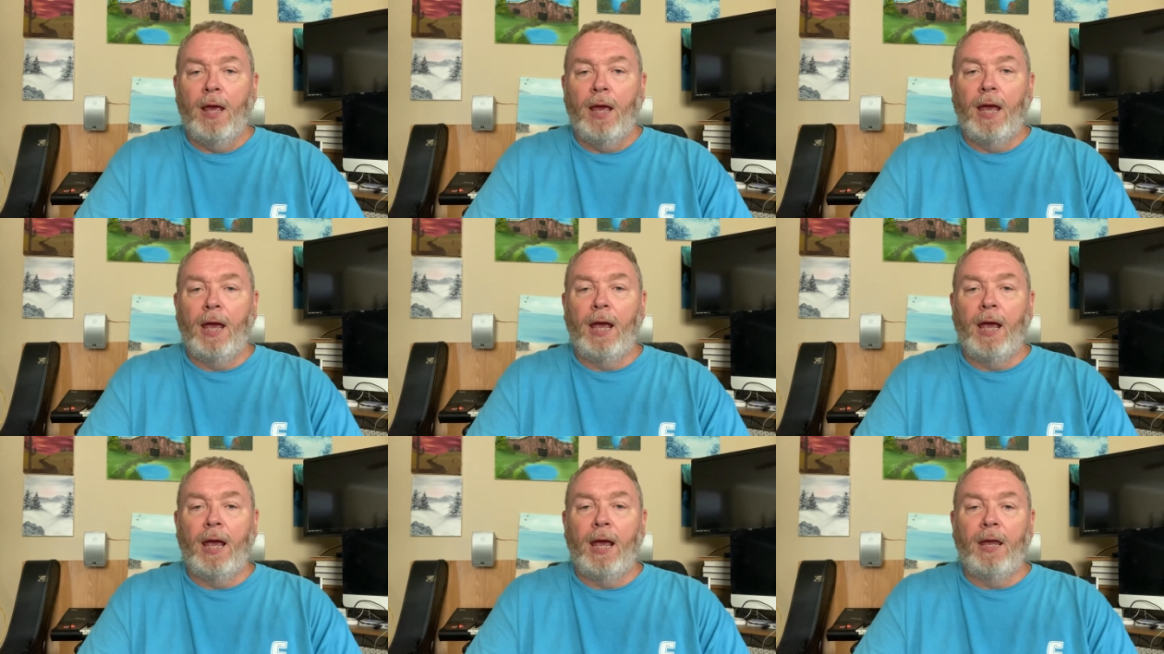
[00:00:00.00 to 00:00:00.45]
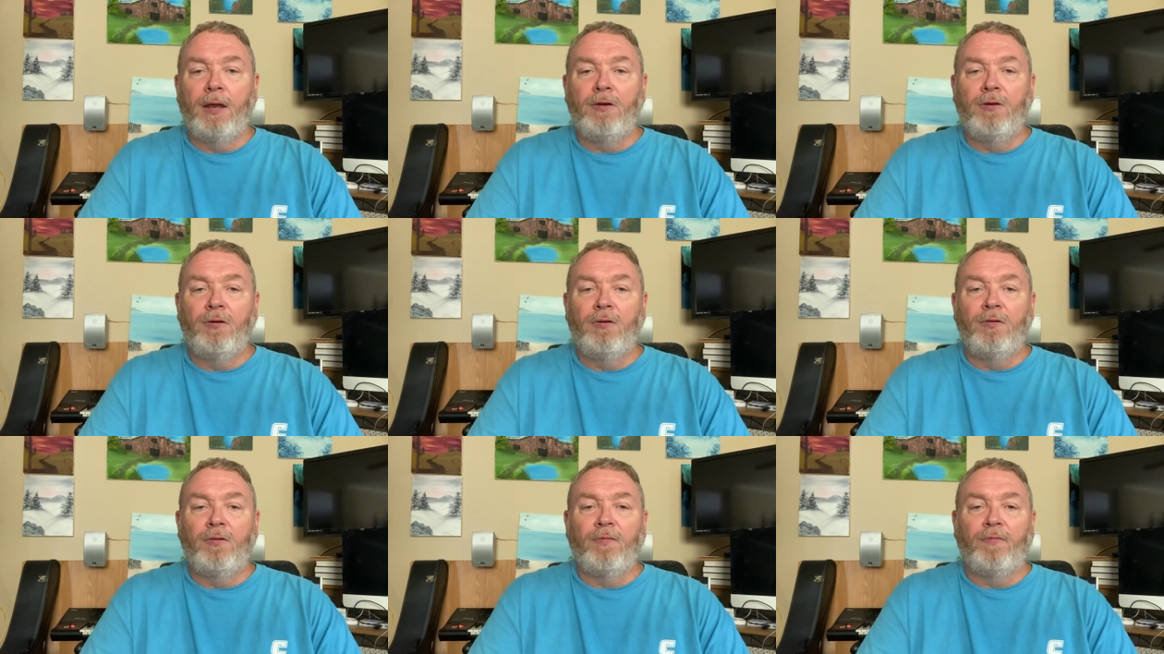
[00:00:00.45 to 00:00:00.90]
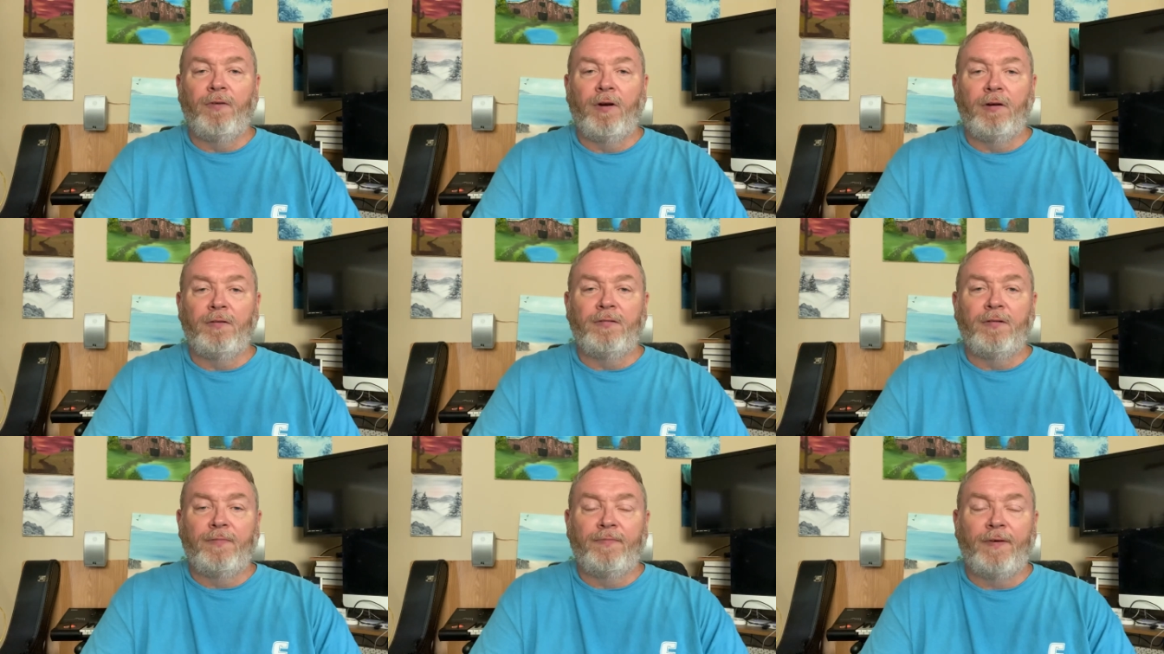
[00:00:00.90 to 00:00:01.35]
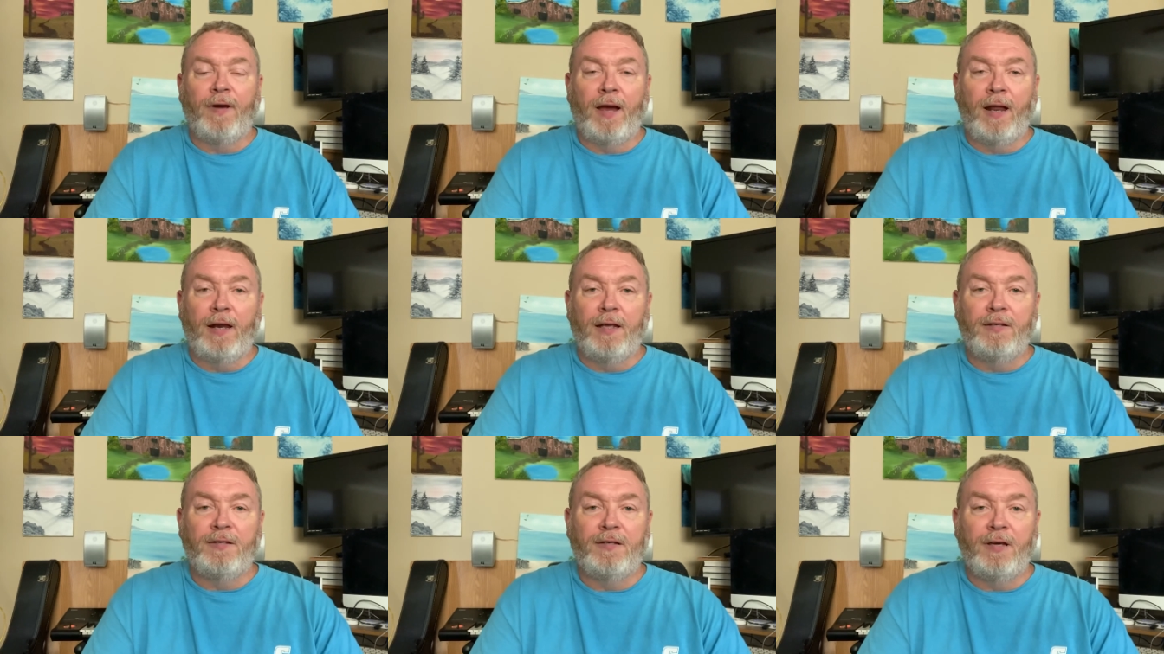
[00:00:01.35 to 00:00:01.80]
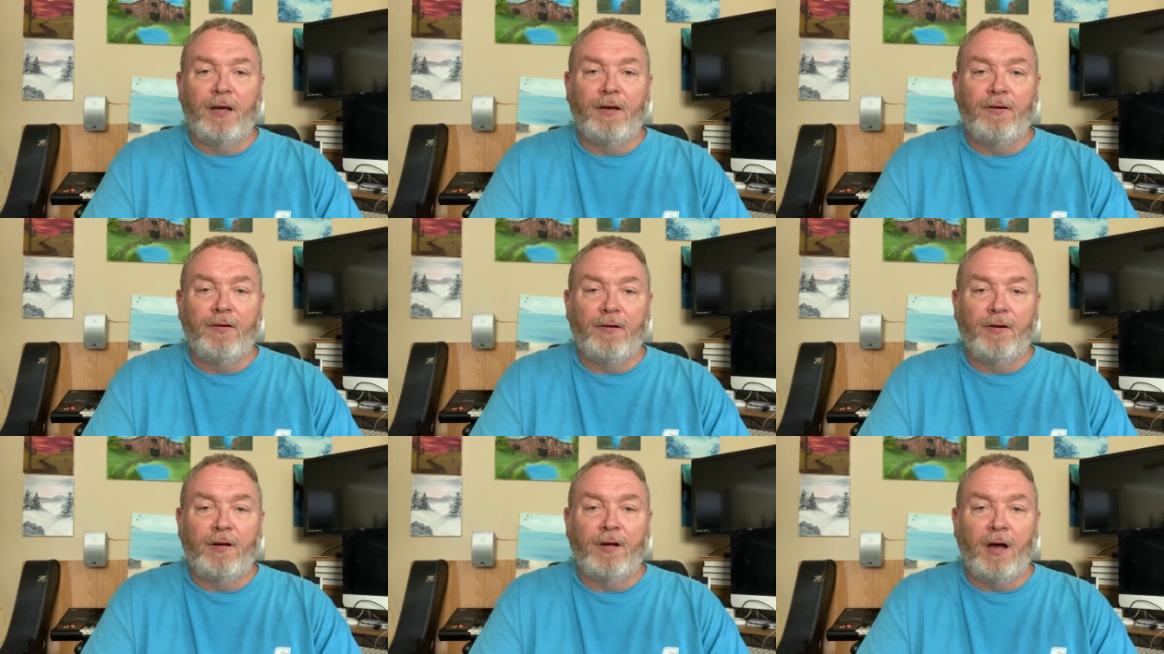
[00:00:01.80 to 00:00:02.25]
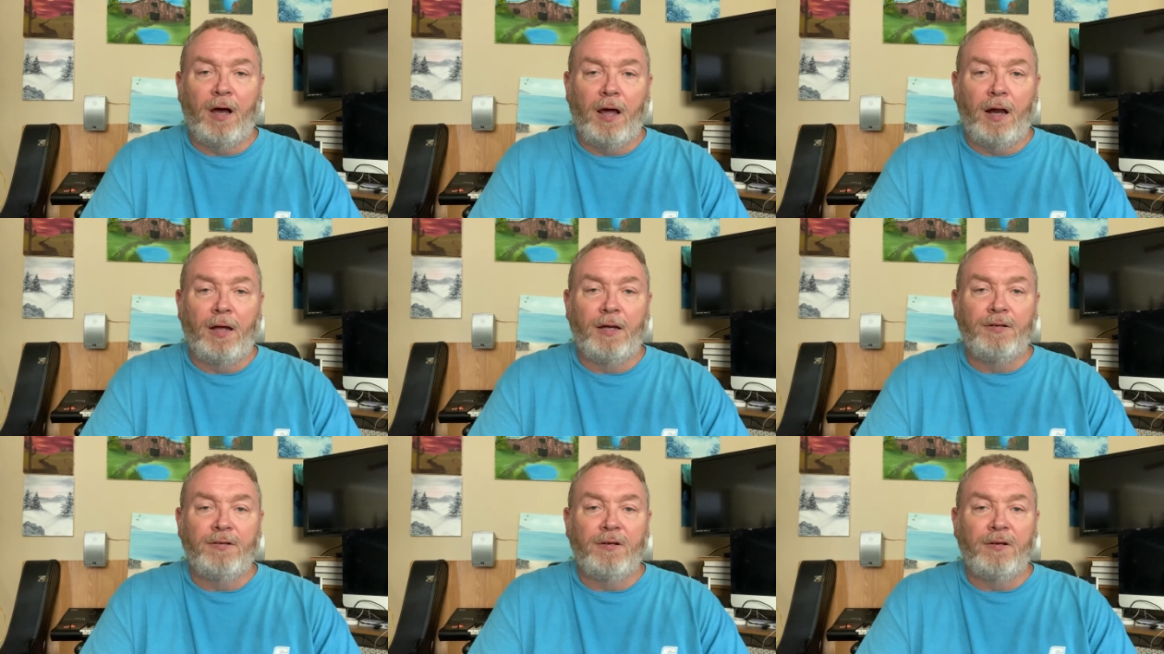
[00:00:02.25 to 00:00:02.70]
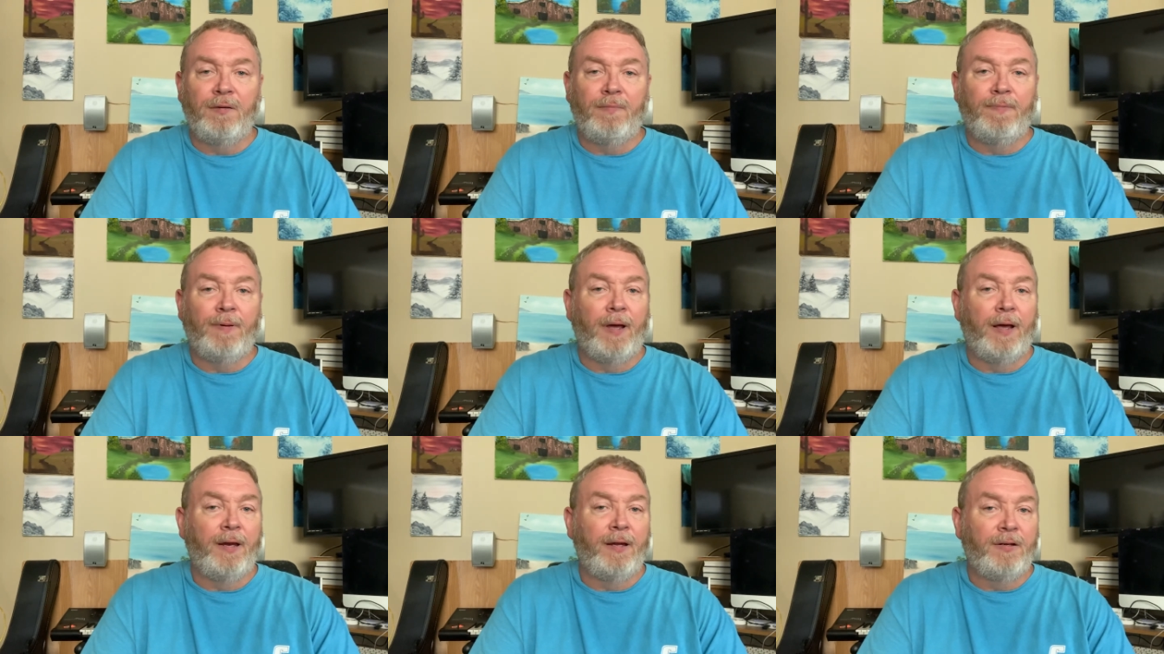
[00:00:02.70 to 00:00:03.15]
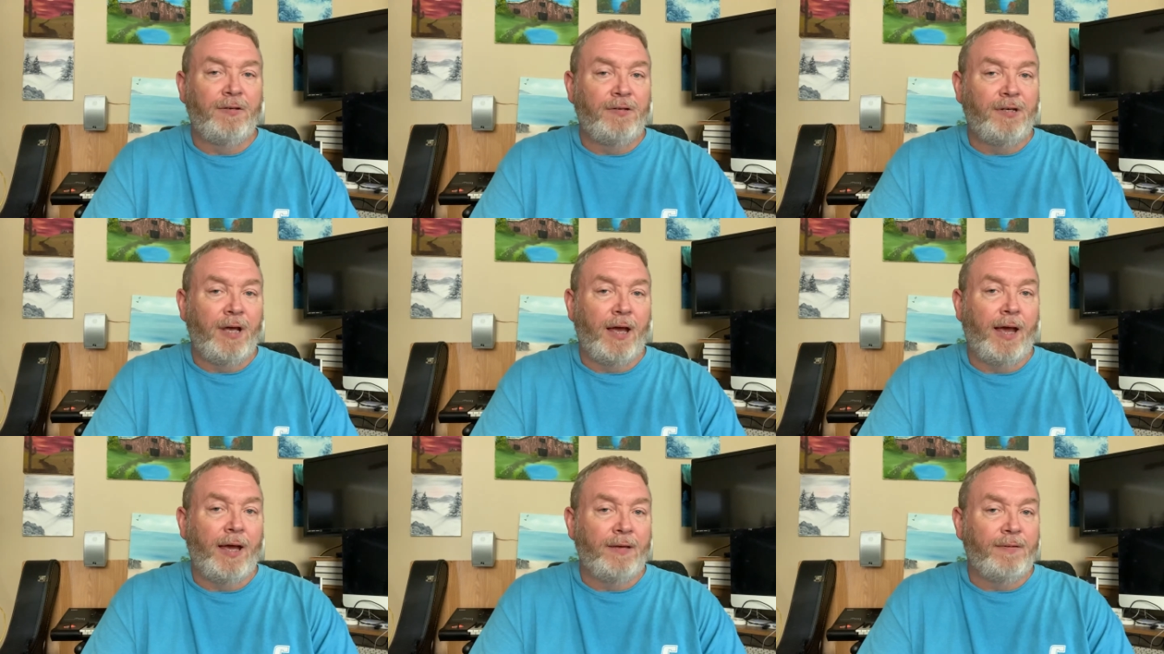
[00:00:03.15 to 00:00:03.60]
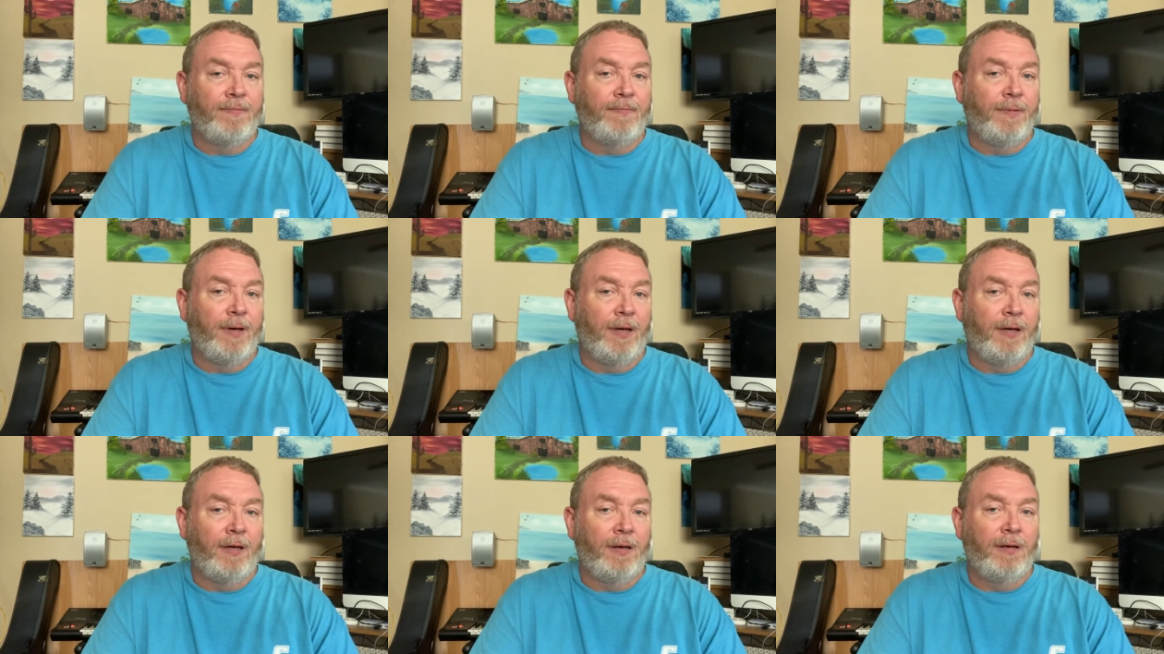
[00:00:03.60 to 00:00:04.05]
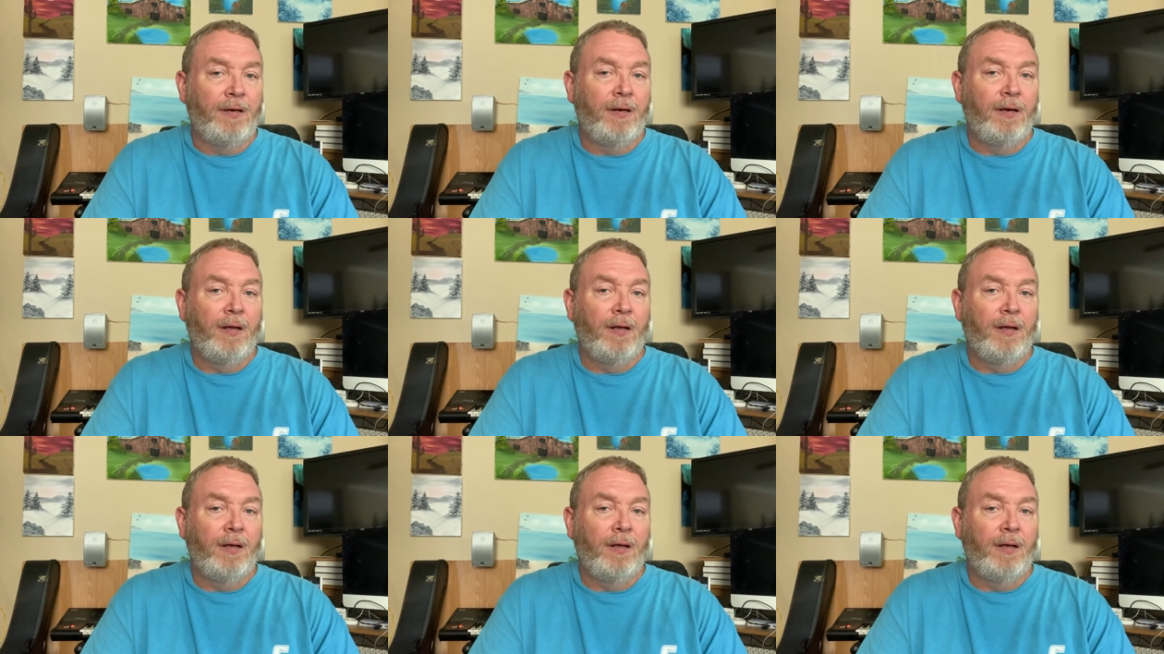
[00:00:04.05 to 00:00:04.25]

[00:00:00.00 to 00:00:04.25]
and you diversify, let's say you're in college and you're playing a jazz band.